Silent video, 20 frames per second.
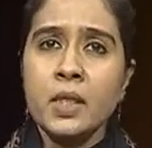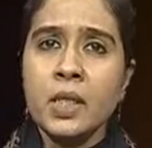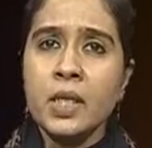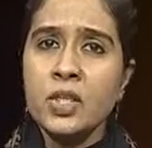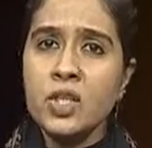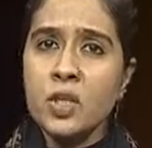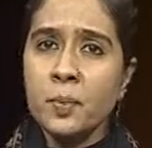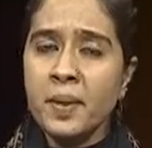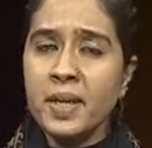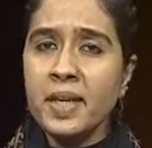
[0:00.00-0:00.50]

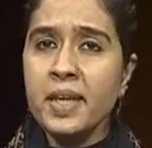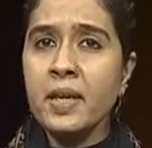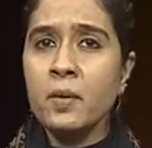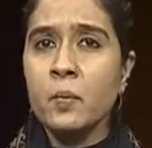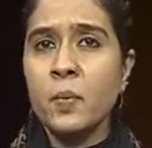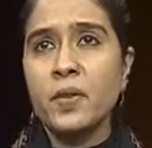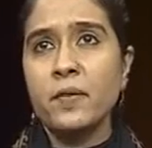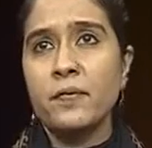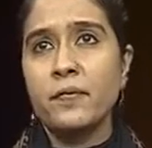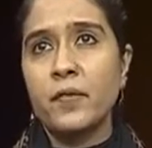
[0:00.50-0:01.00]
So, beginning
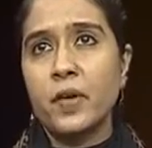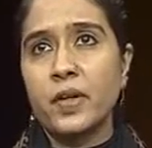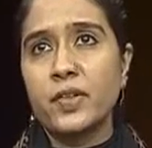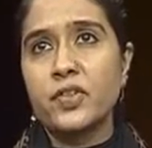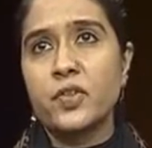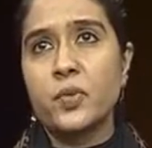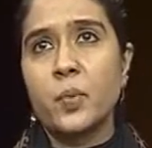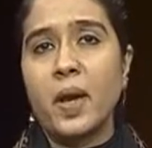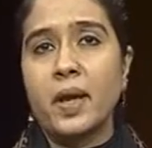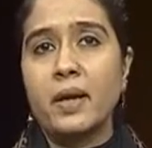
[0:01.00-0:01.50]
with the
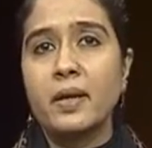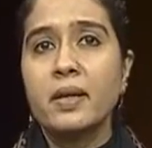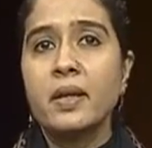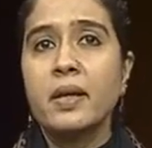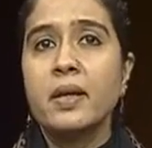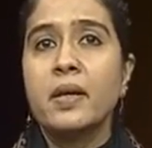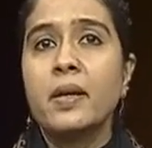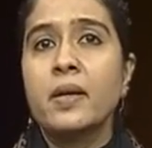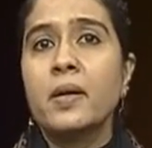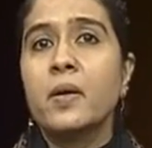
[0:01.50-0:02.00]
first one,
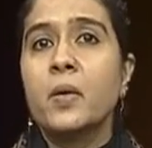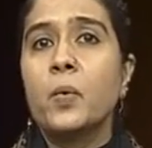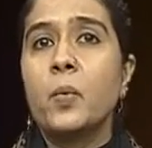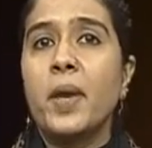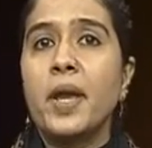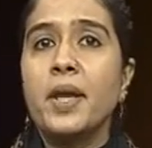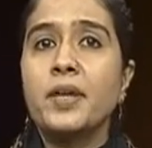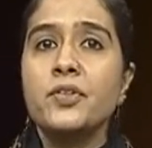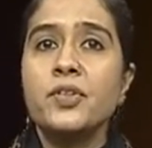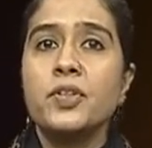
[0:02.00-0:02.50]

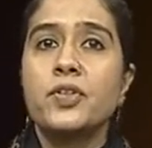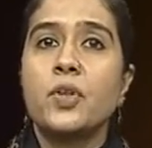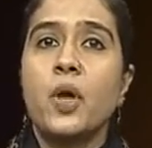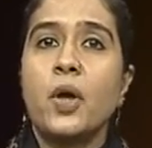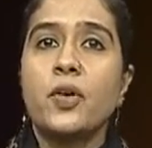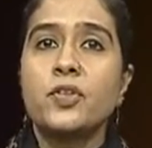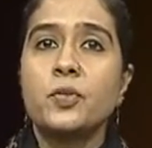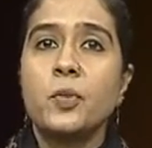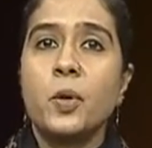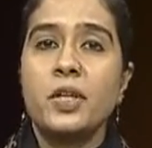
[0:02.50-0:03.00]
where she
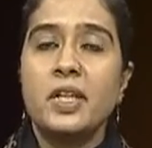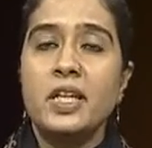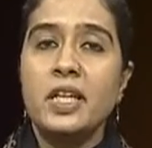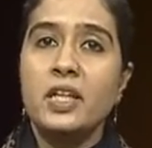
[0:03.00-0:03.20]
talks about